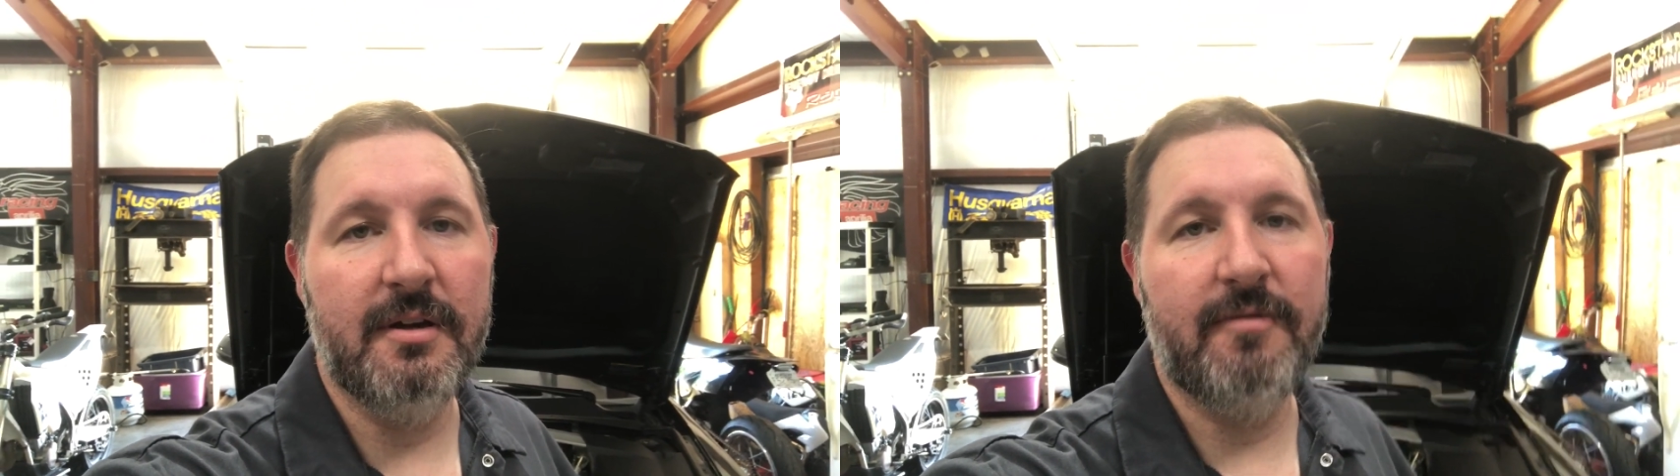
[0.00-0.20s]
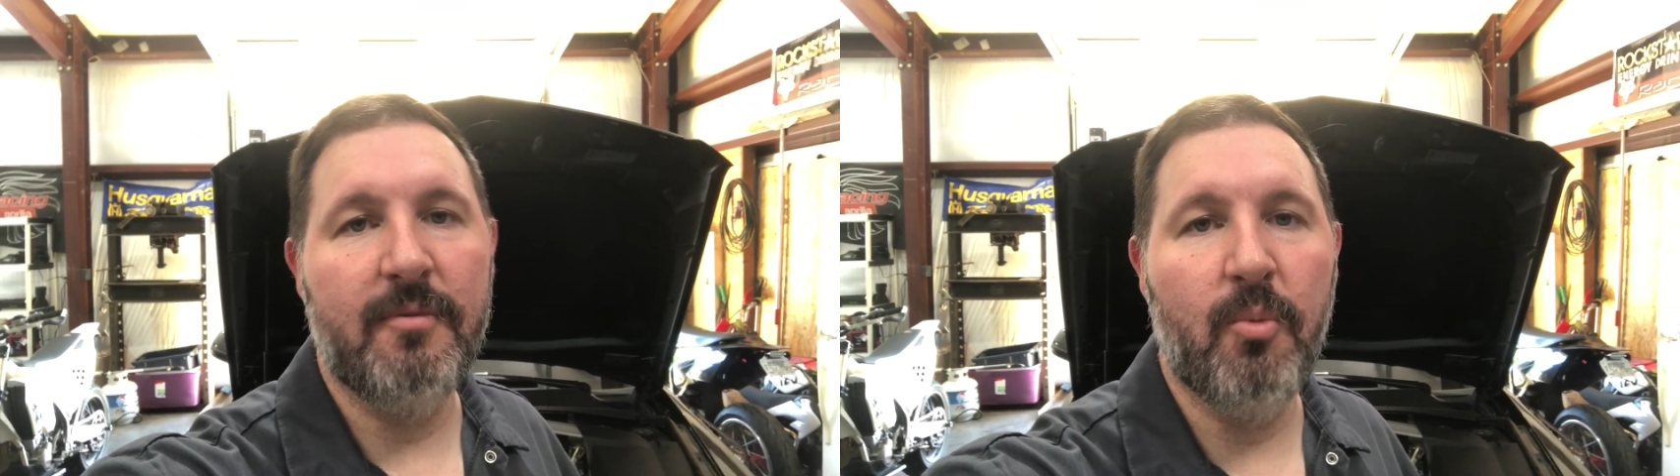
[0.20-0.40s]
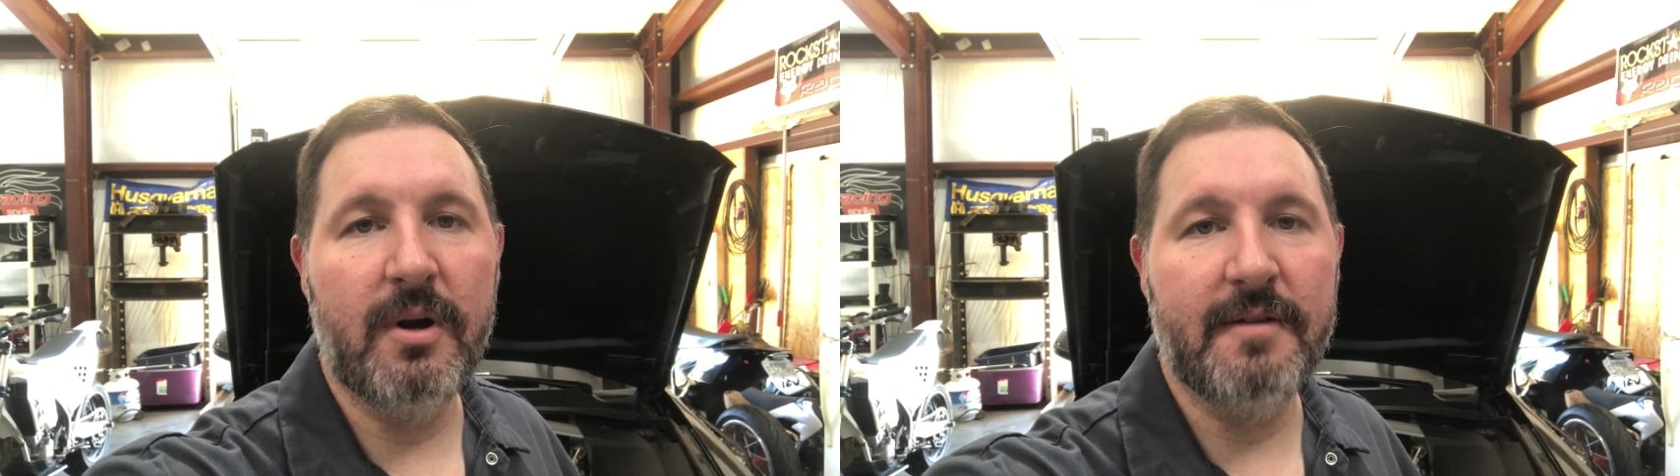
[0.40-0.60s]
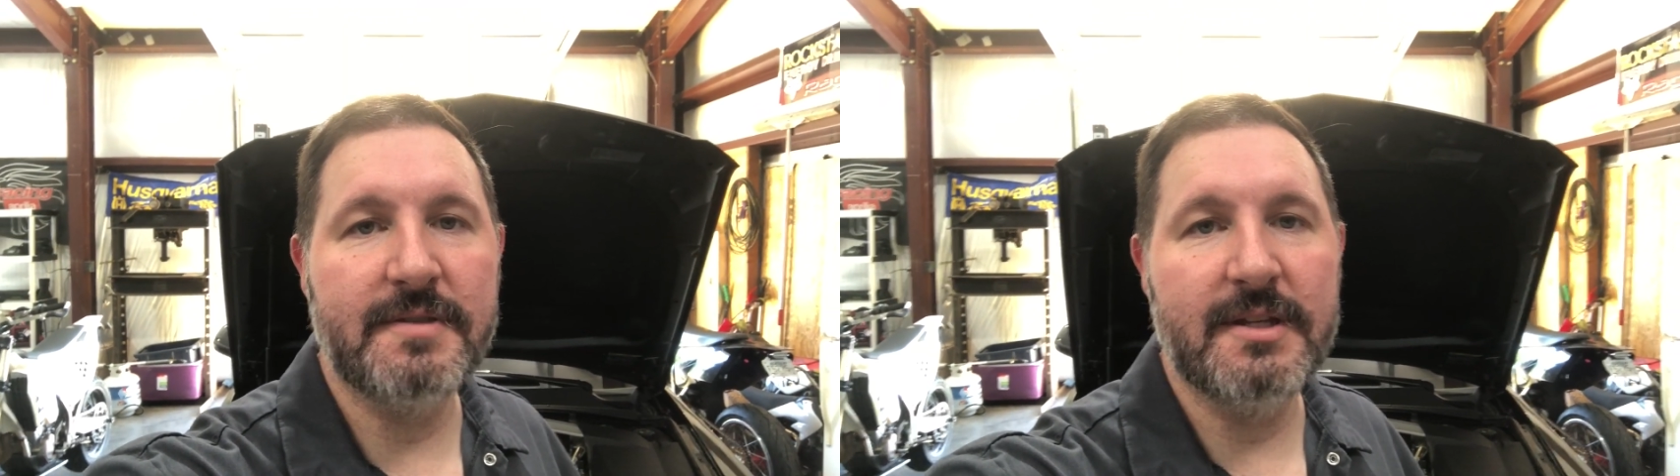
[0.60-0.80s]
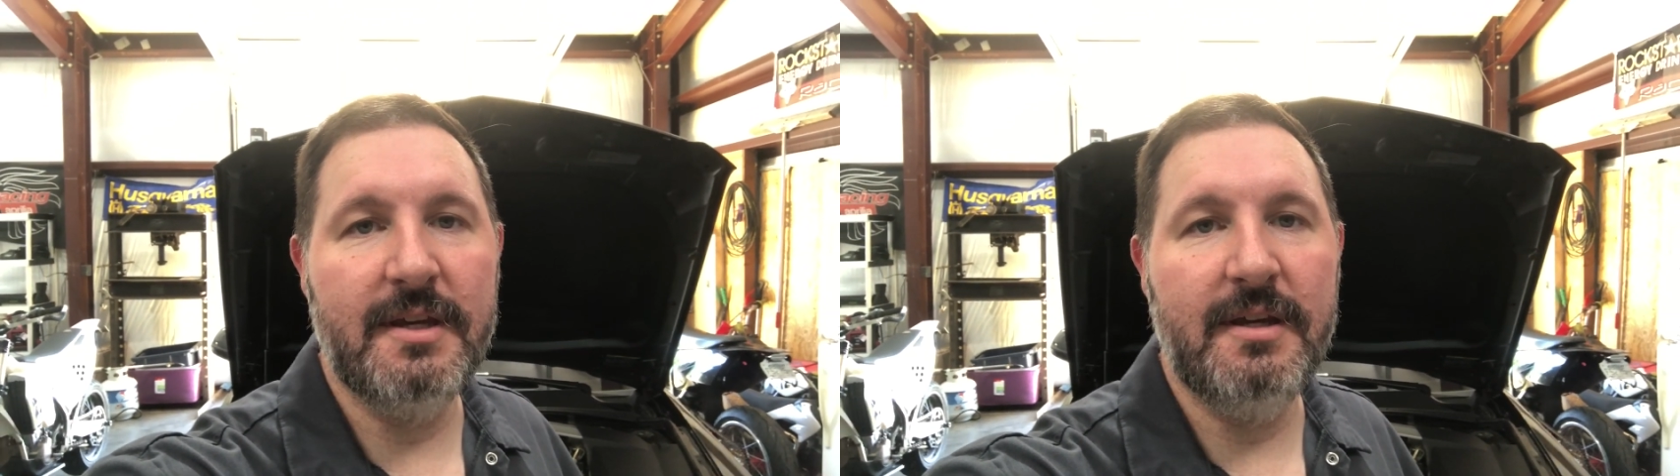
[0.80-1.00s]
From what I've
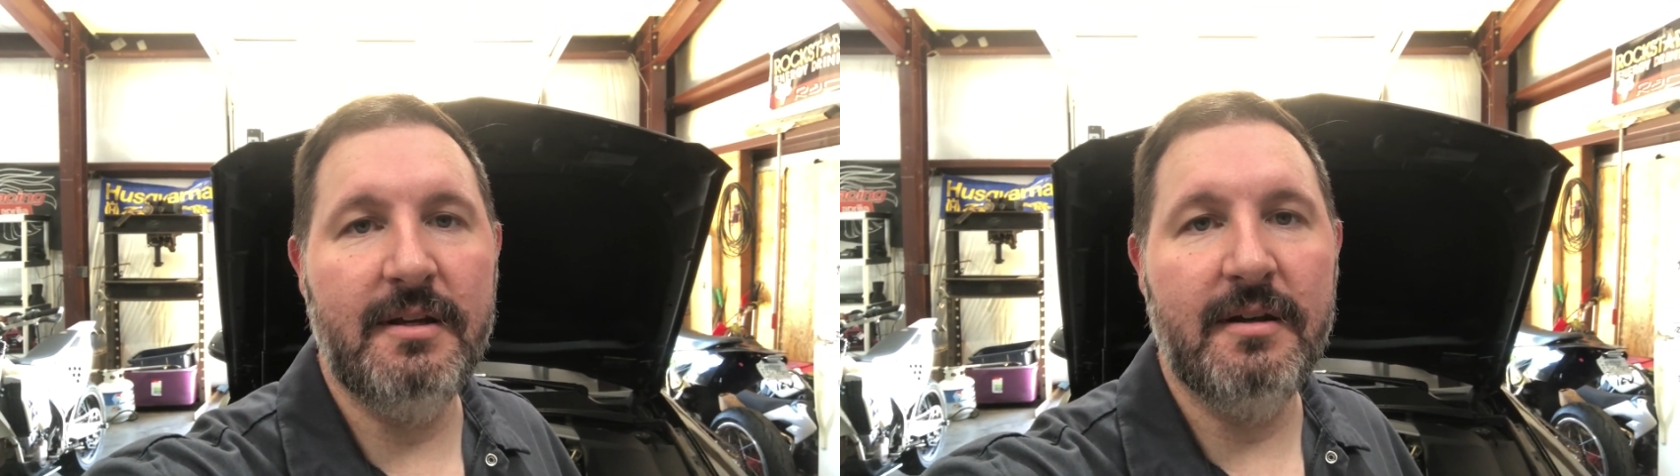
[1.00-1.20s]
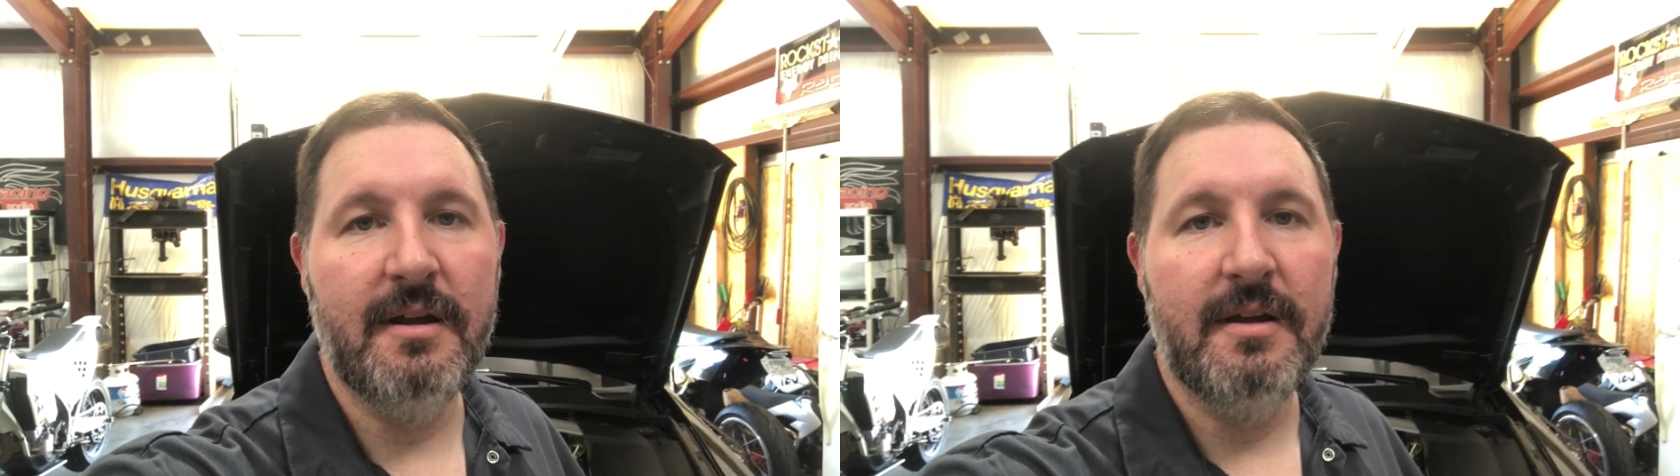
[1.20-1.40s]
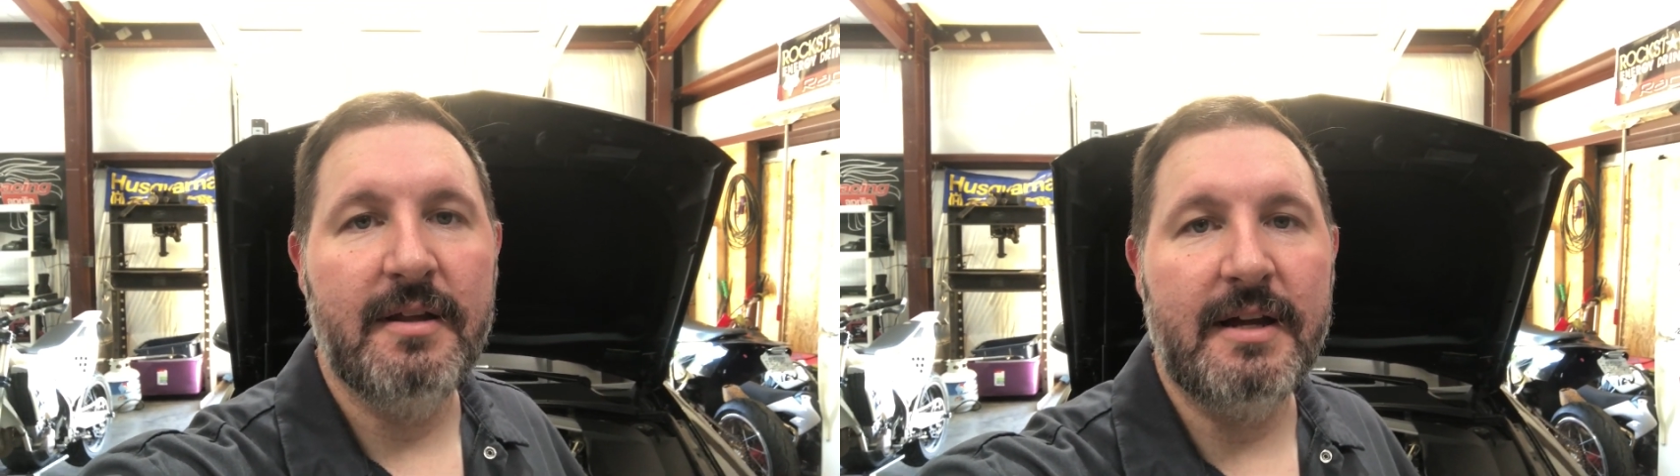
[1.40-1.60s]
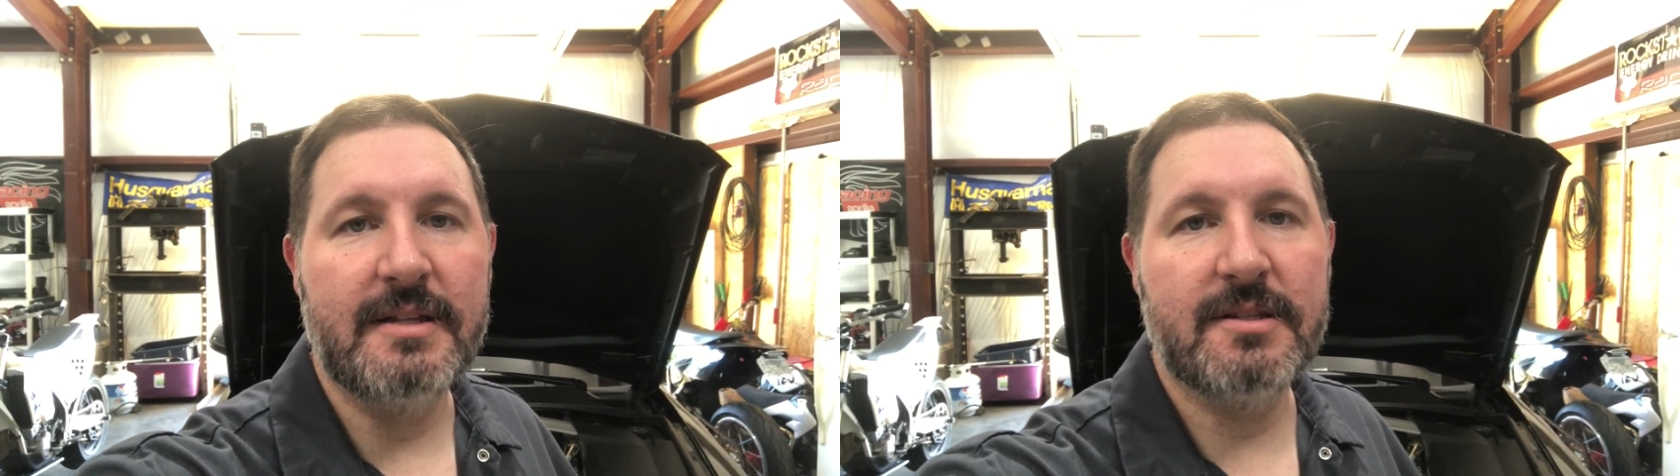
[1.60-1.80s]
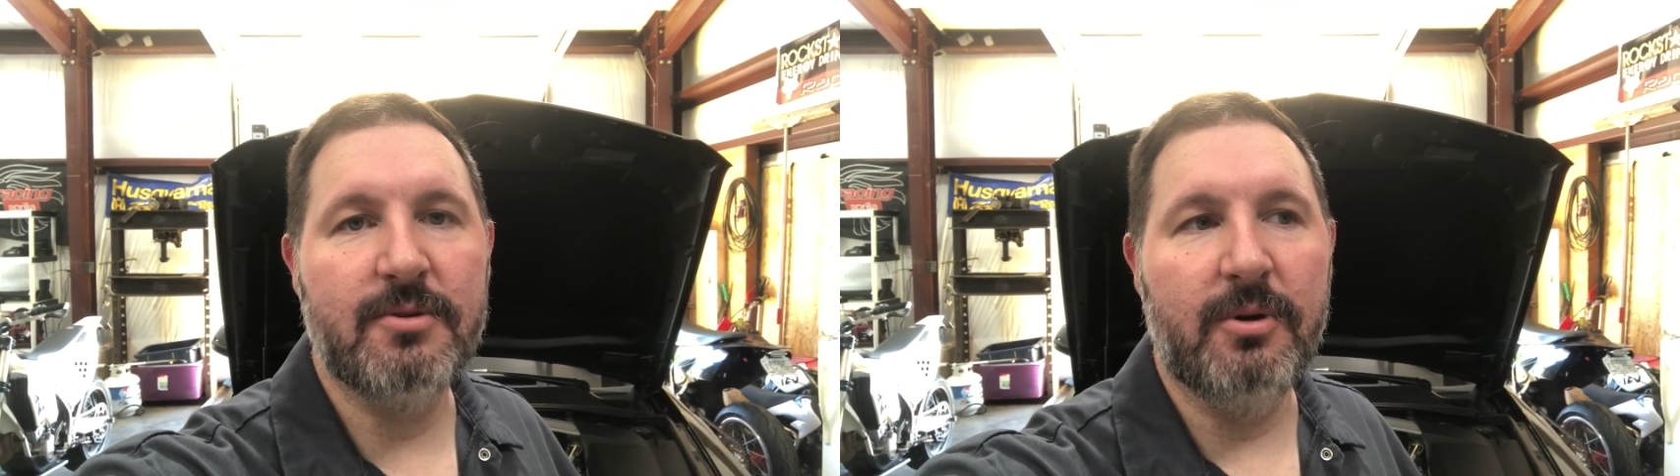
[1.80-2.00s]
seen, that's
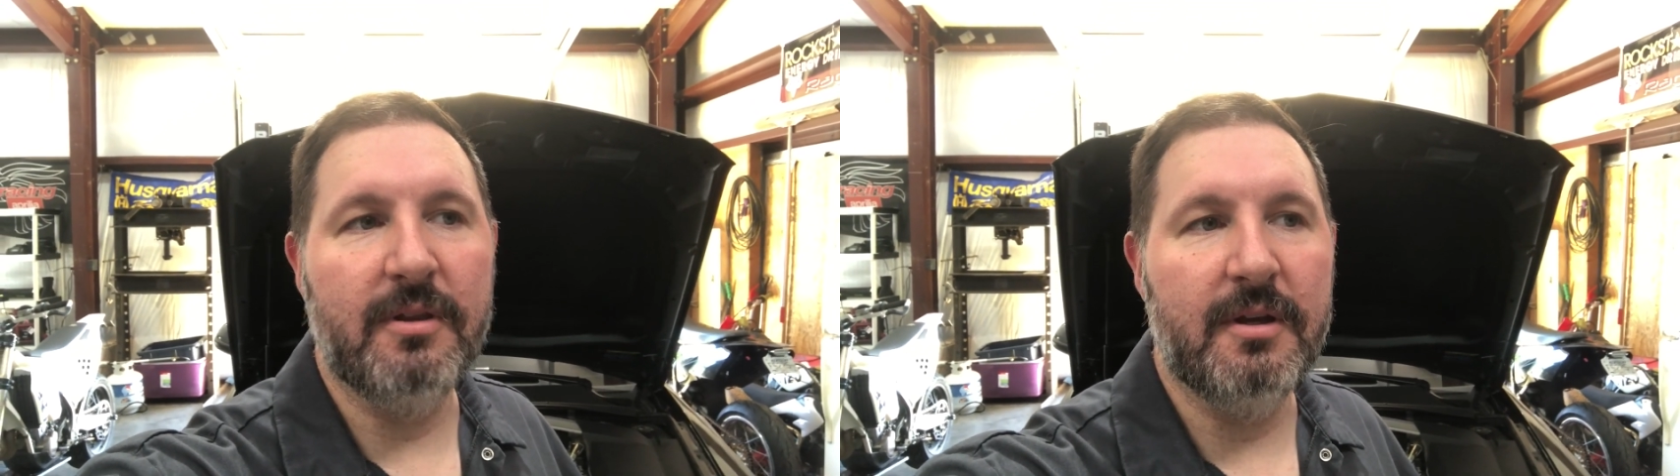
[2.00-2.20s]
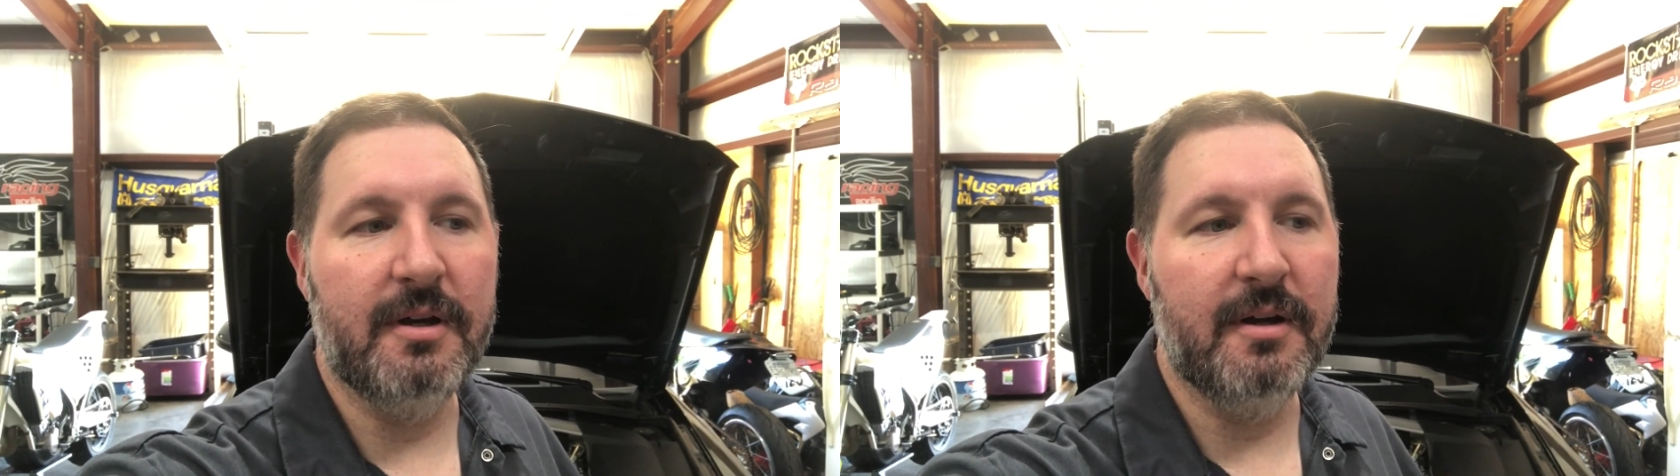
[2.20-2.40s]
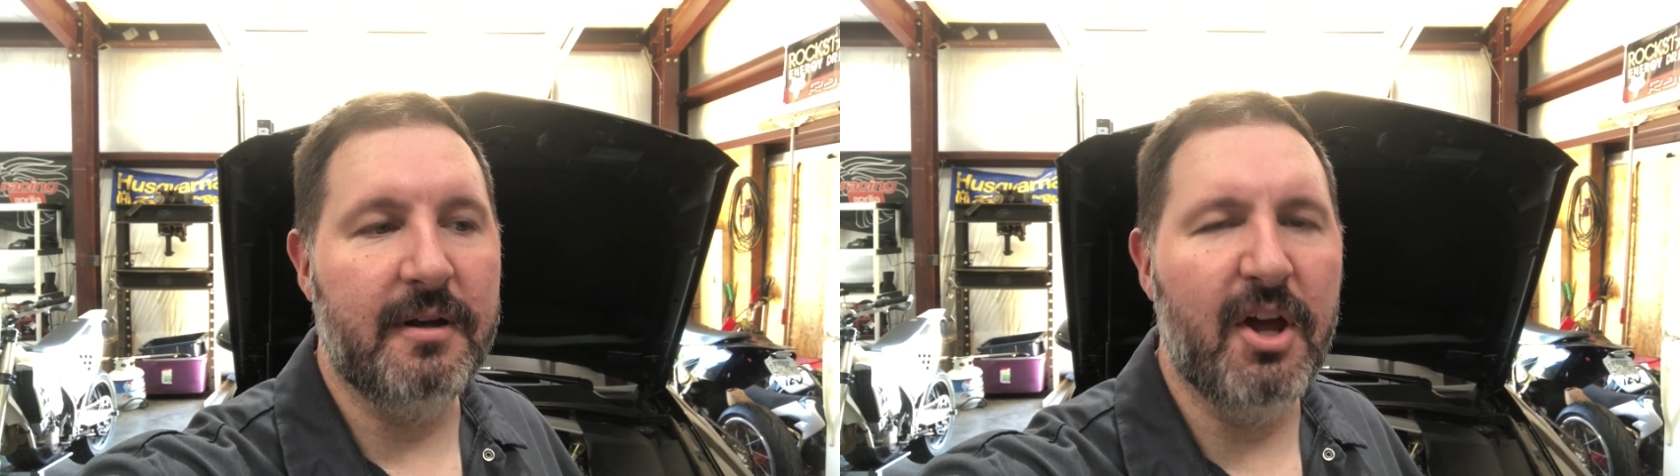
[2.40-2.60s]
sort of an